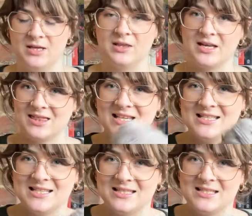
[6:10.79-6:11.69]
Like this
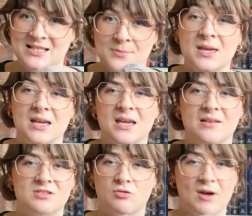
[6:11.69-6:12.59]
is, to me, it
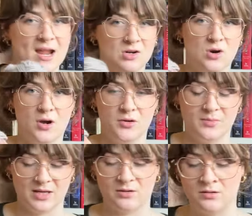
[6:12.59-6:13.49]
gives grey, not
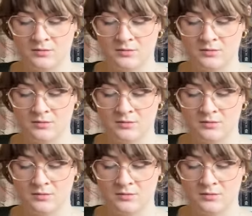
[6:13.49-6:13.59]
oatmeal.